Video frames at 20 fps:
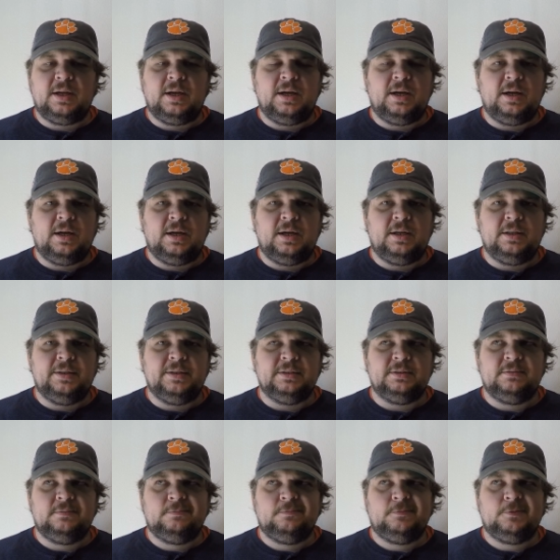the
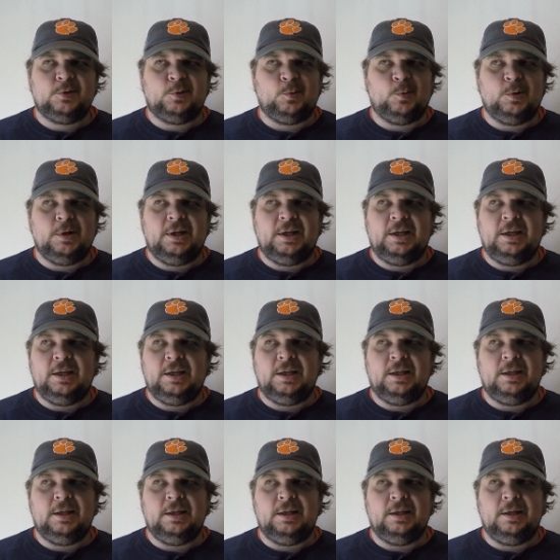
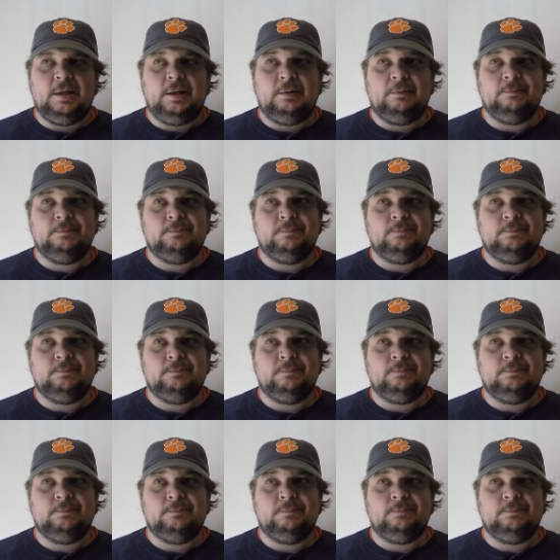20,